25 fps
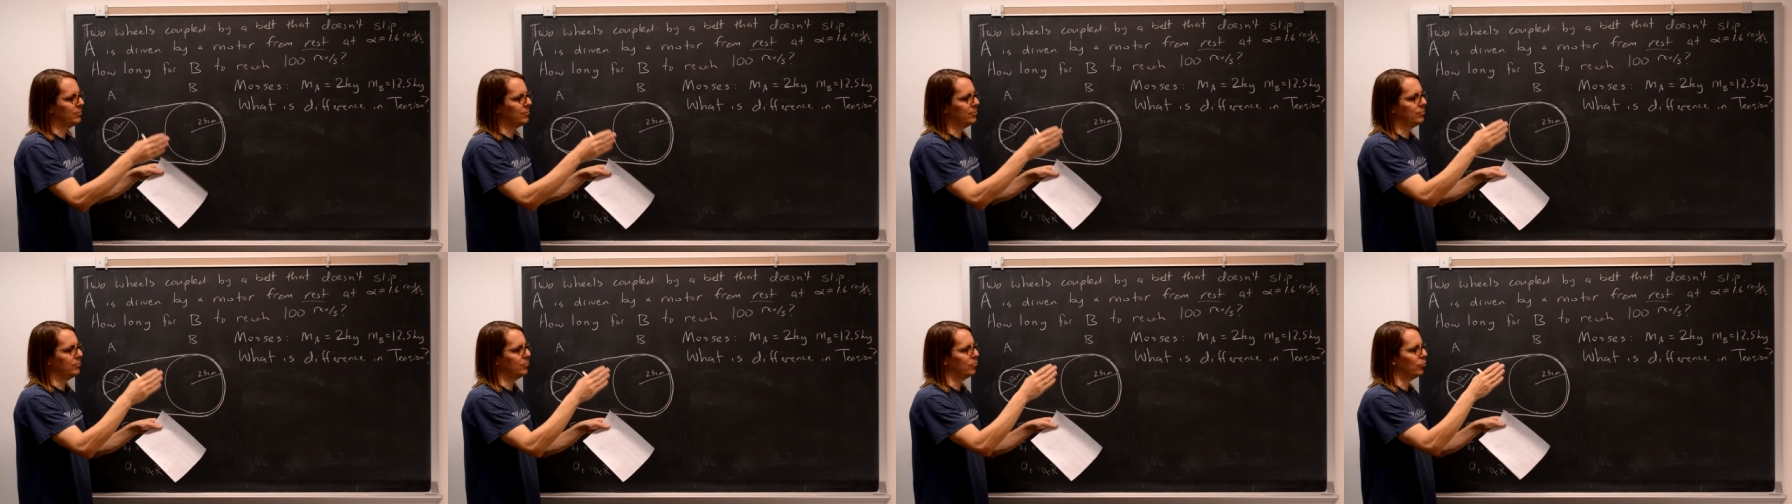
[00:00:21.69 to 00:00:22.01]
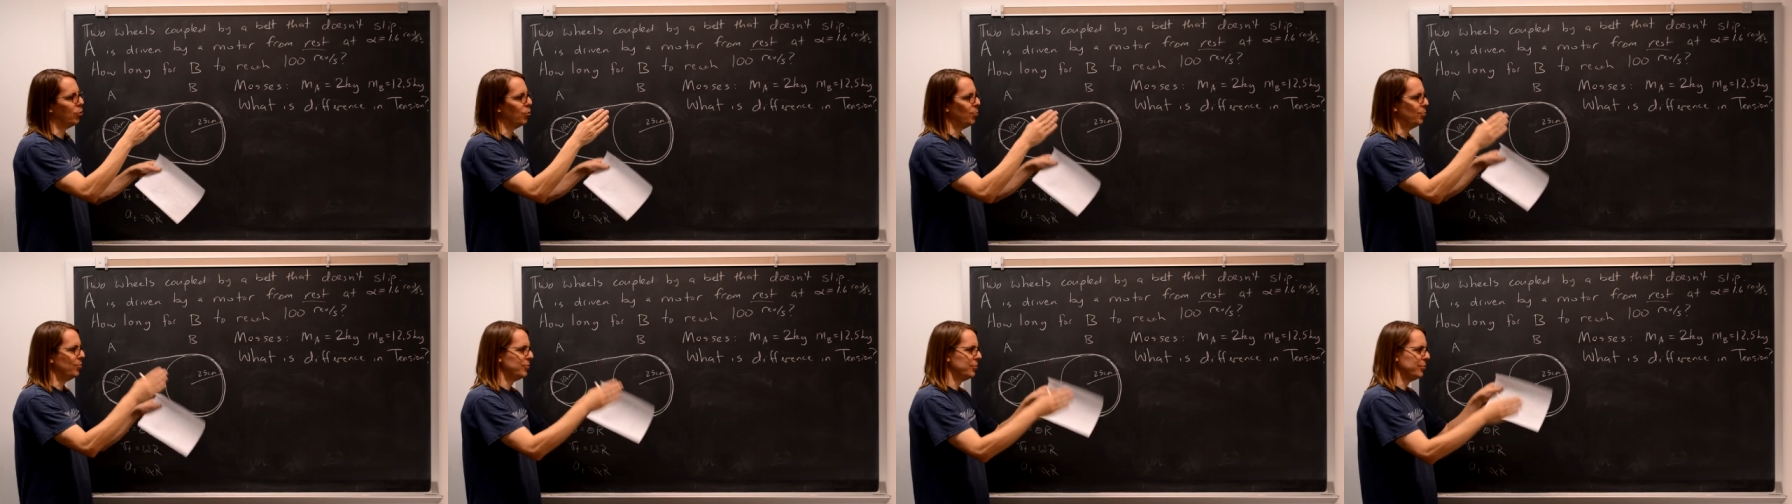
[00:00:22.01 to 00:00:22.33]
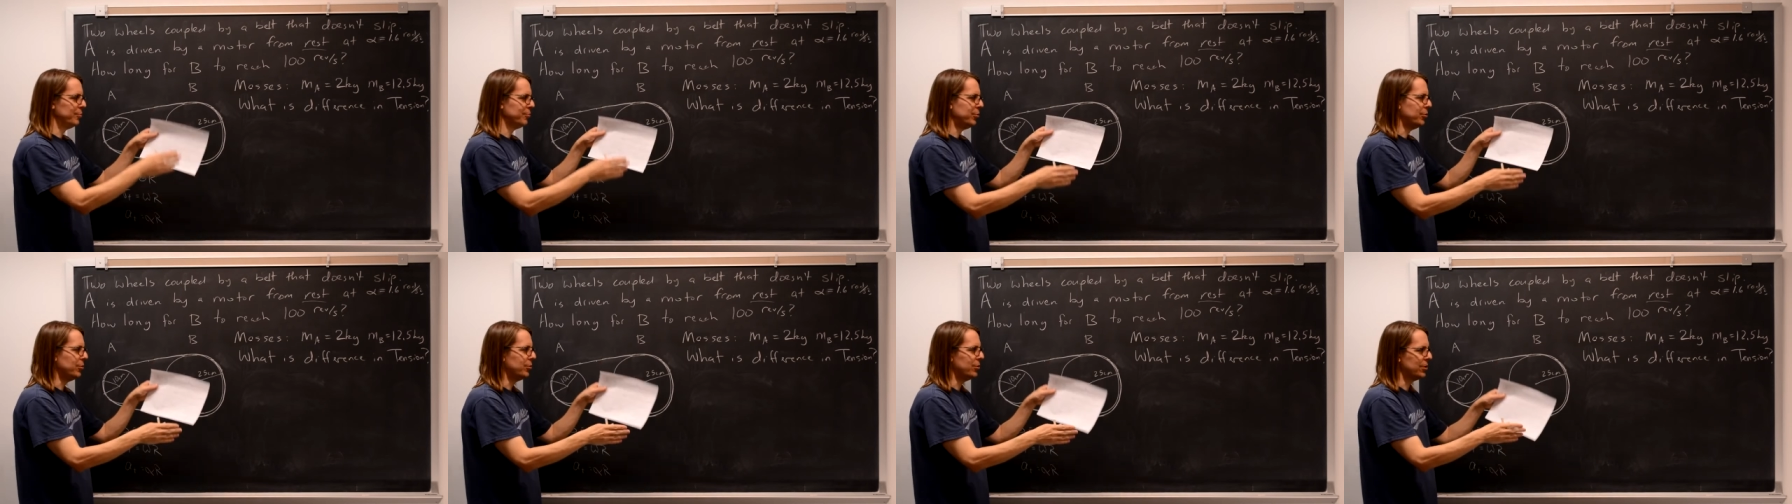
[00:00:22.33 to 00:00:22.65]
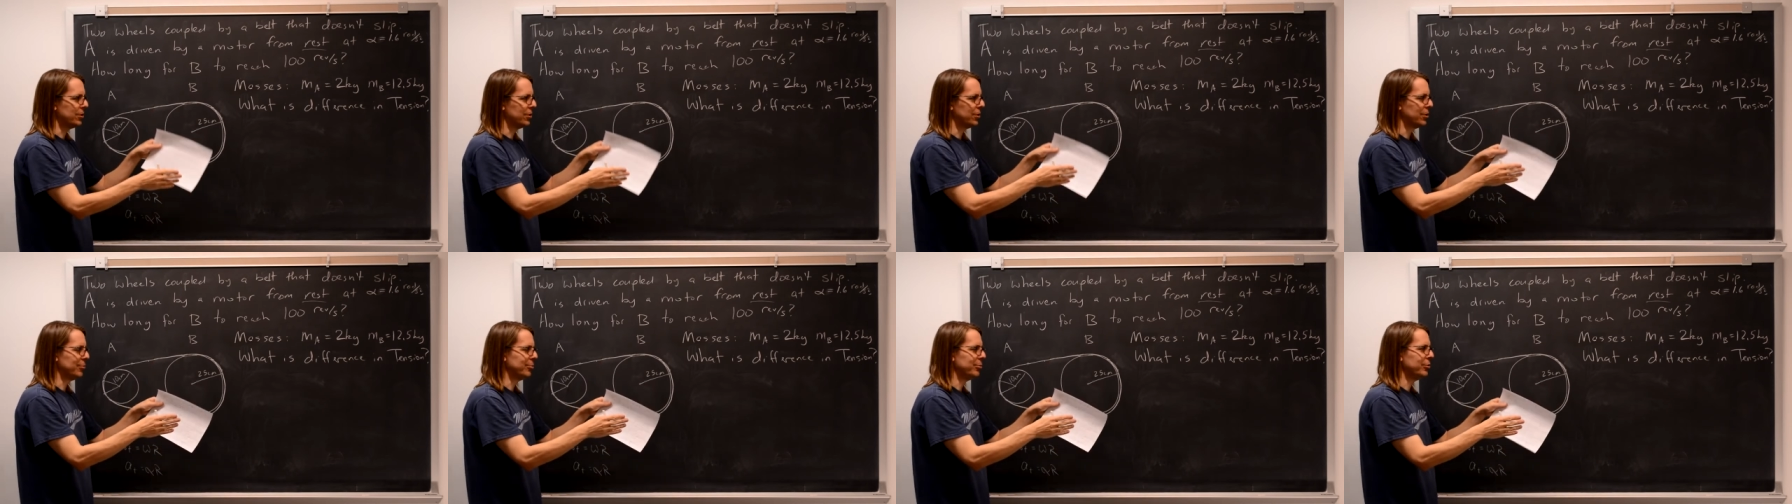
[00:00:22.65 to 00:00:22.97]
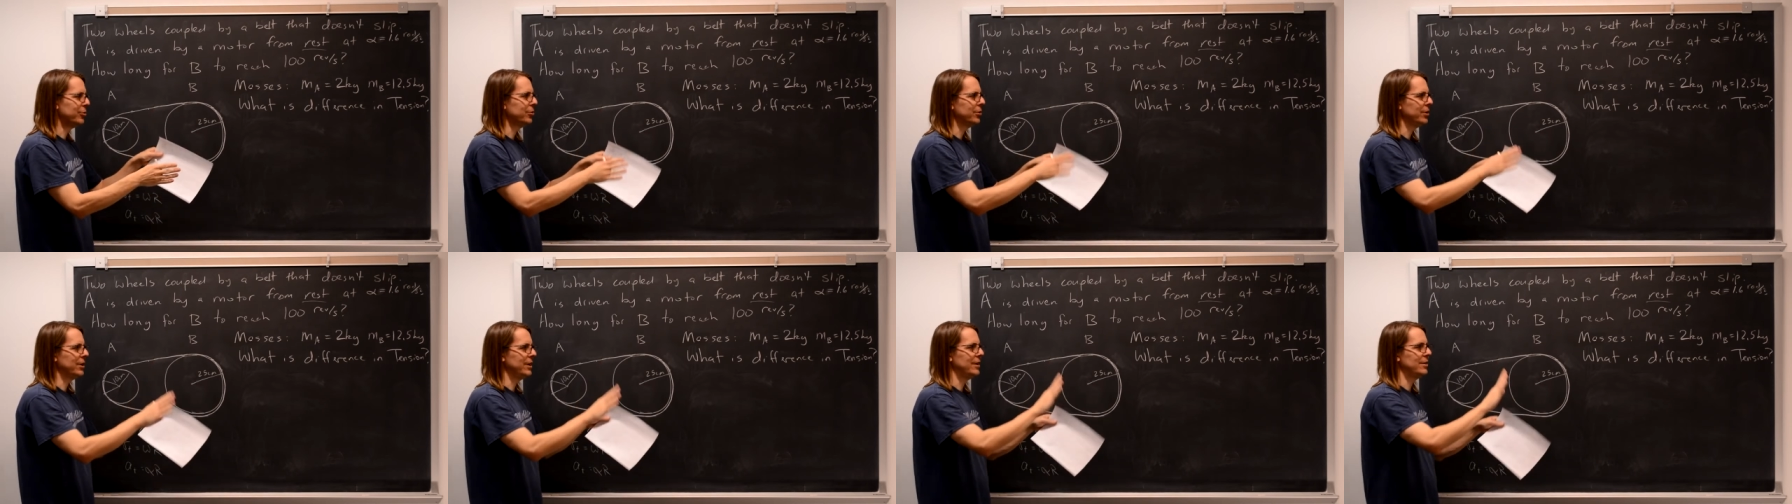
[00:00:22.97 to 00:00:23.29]
ropes pulling on a
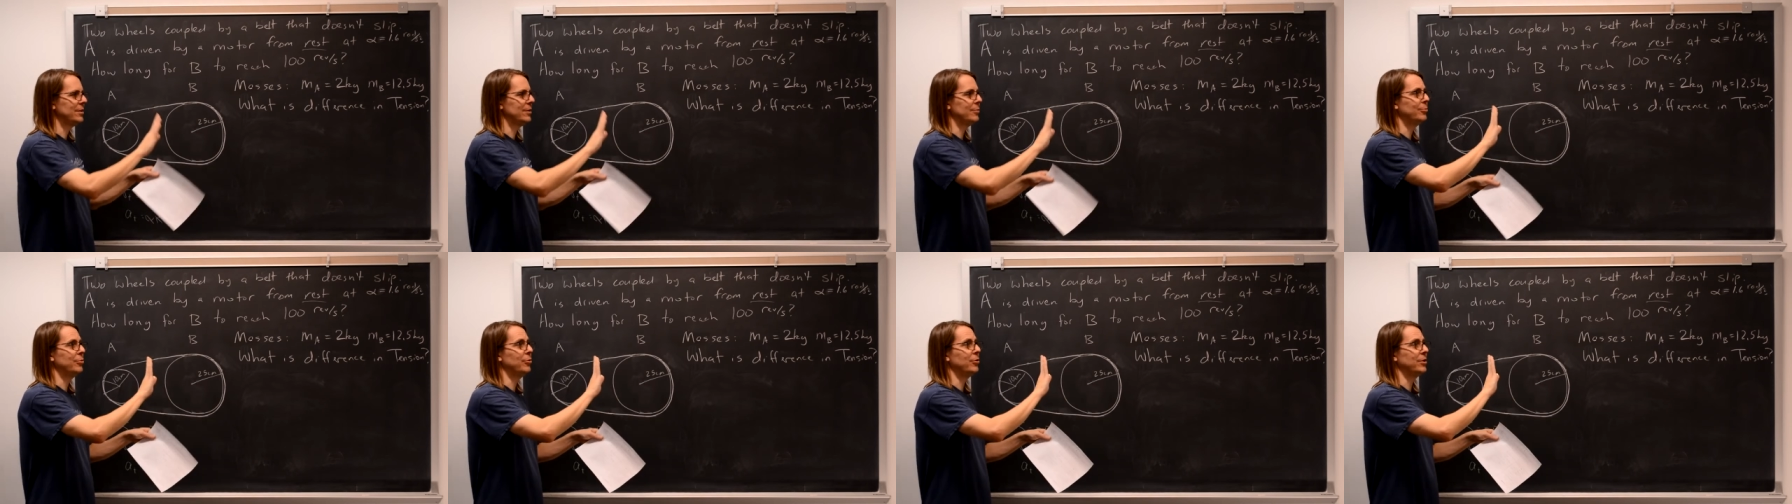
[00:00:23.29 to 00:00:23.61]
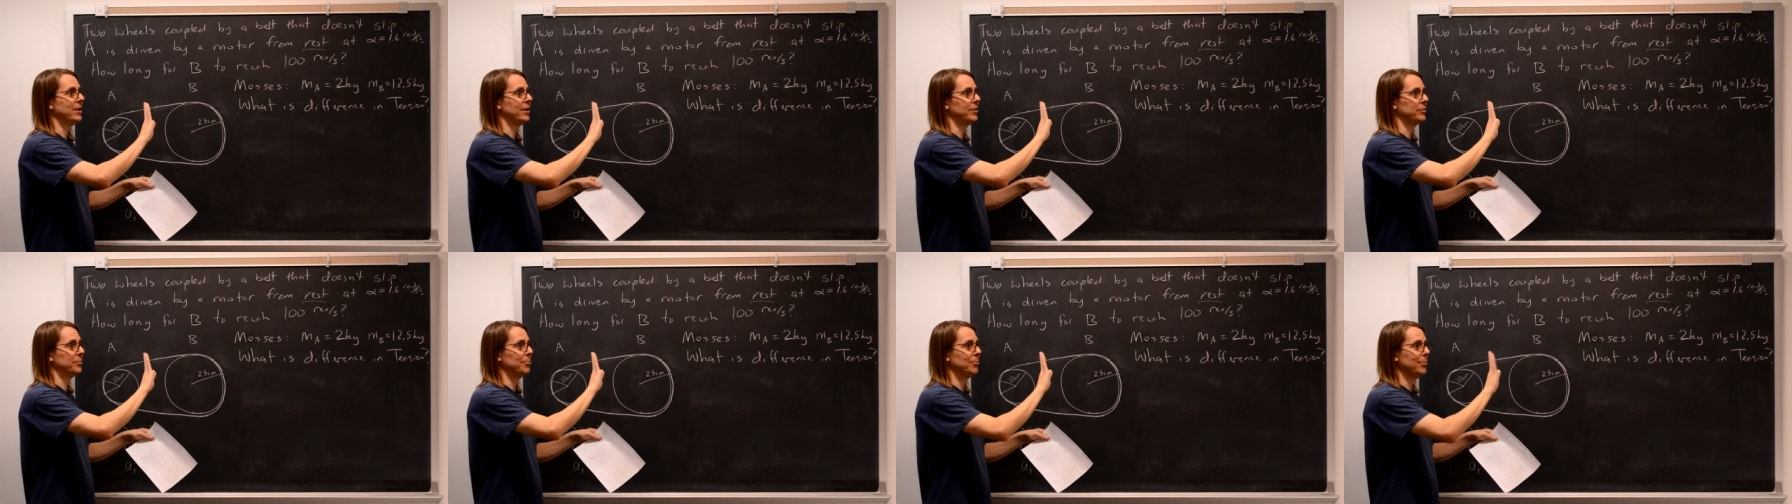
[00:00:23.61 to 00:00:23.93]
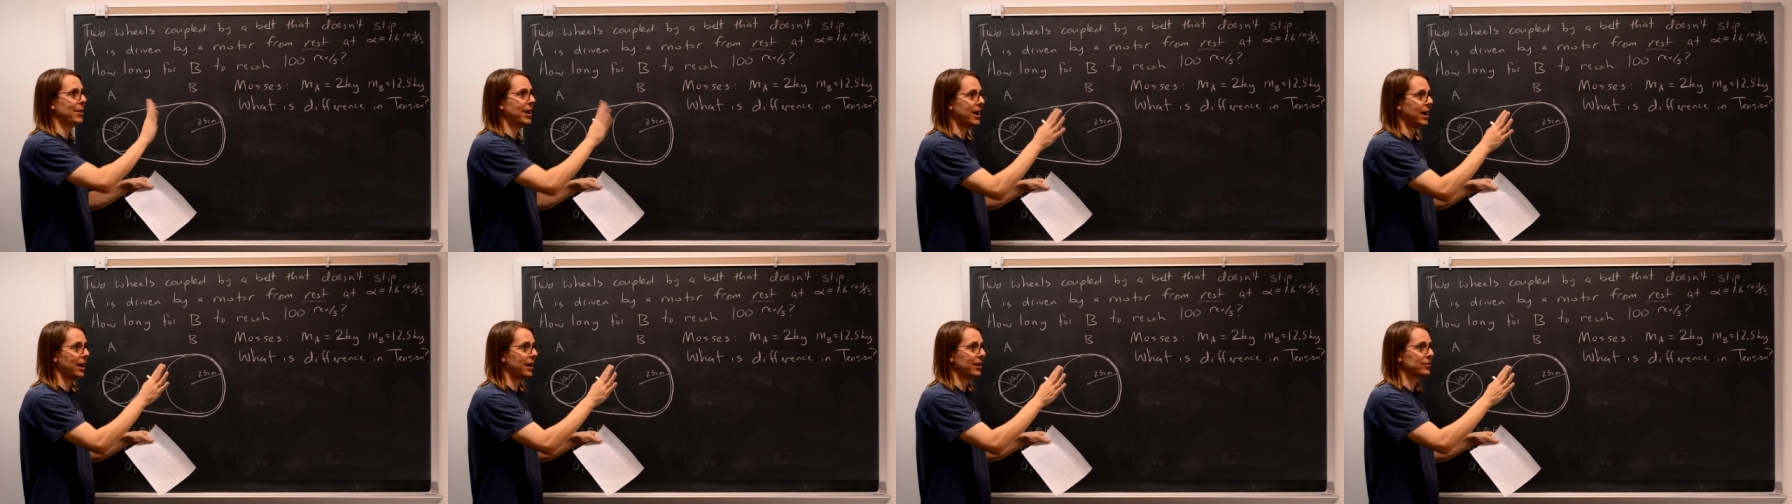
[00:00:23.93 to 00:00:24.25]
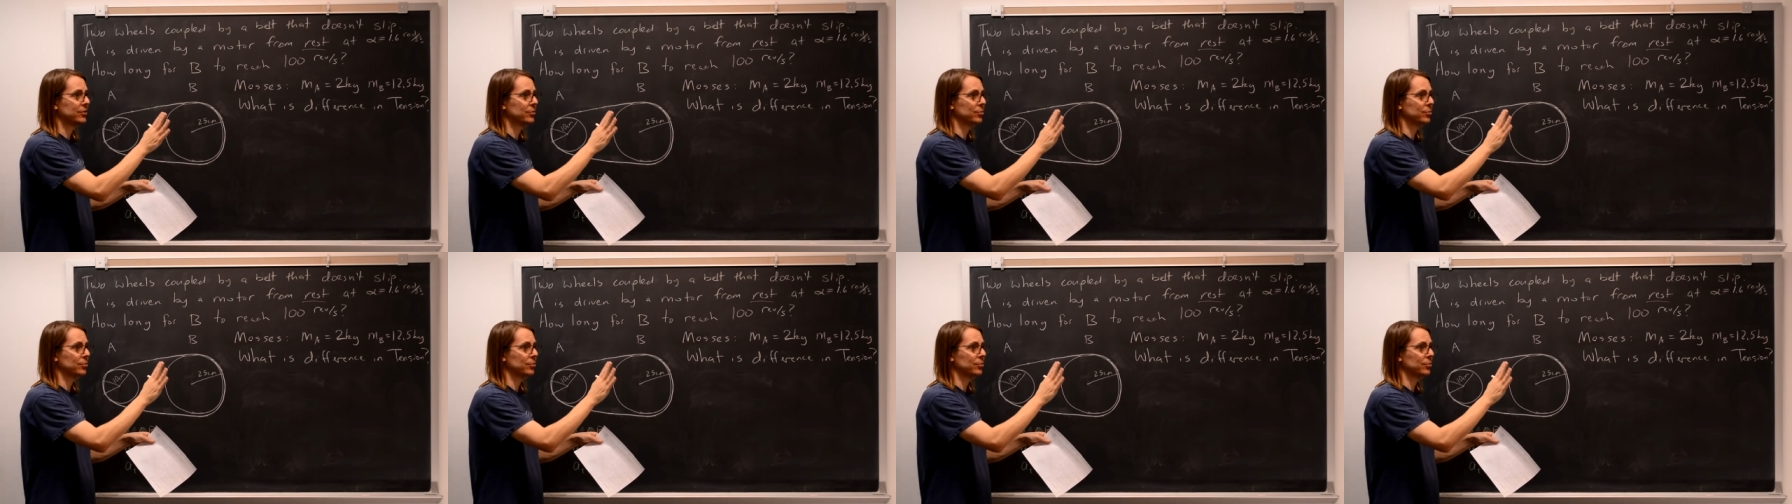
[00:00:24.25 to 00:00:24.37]
pulley, and the pulley has mass,